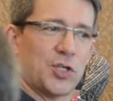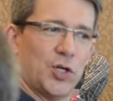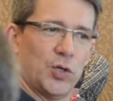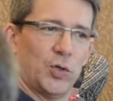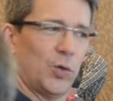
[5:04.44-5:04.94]

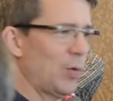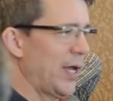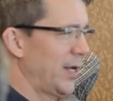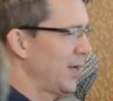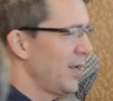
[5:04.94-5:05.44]
2,
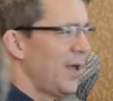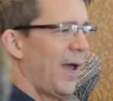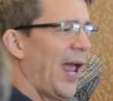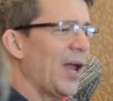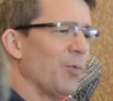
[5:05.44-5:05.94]

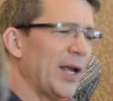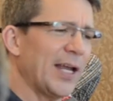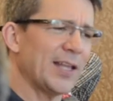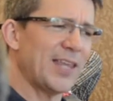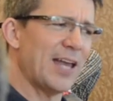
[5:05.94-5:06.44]
and we're going to
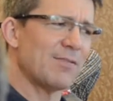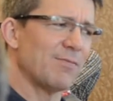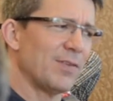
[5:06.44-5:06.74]
get that